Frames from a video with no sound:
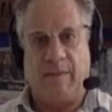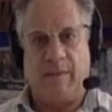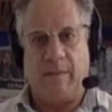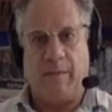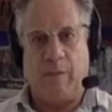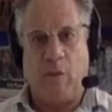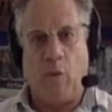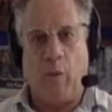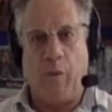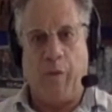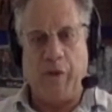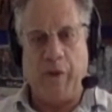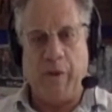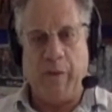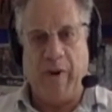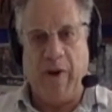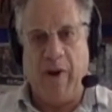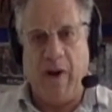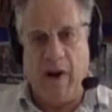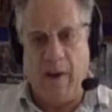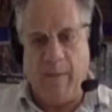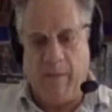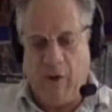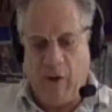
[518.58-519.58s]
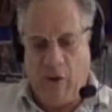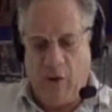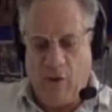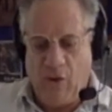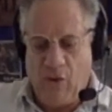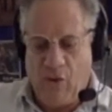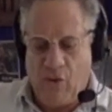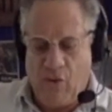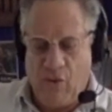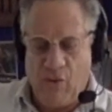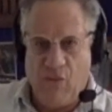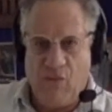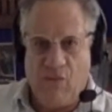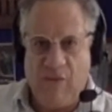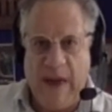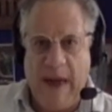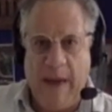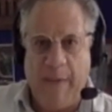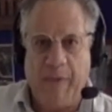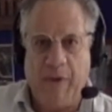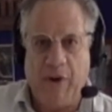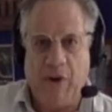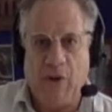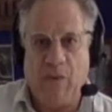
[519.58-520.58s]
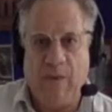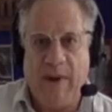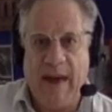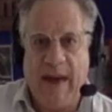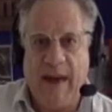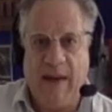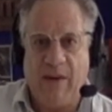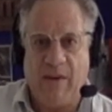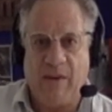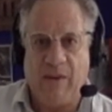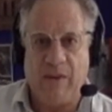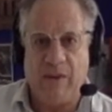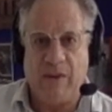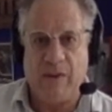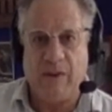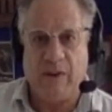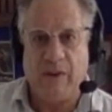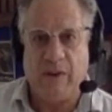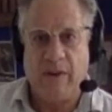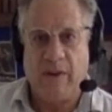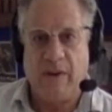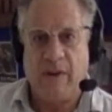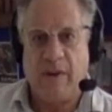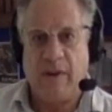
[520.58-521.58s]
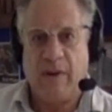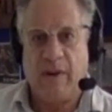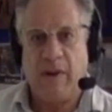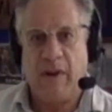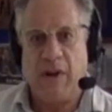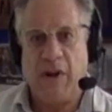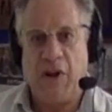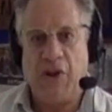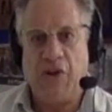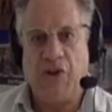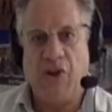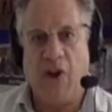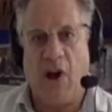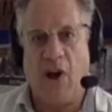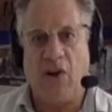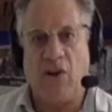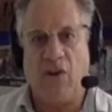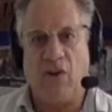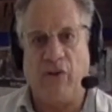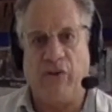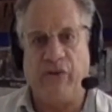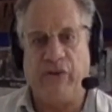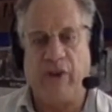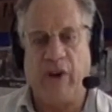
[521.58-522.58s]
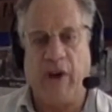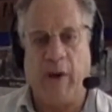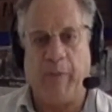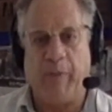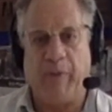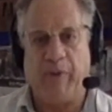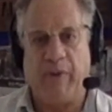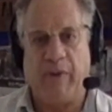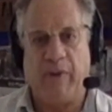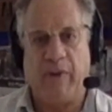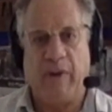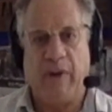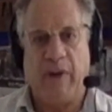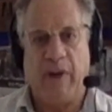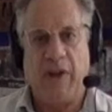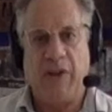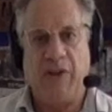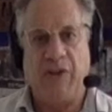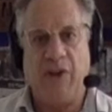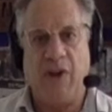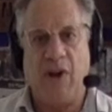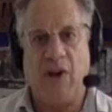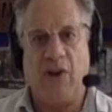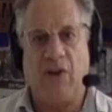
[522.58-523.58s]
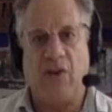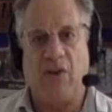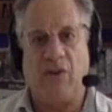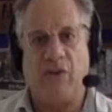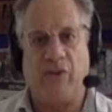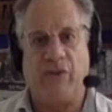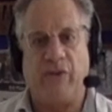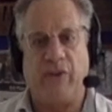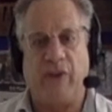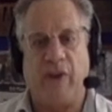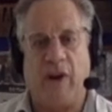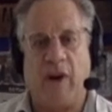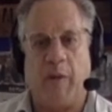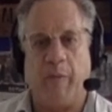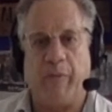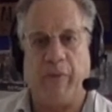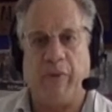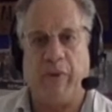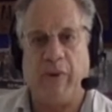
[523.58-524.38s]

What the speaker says: Open your palm. Wrap it around. Knuckles up. Knuckles up.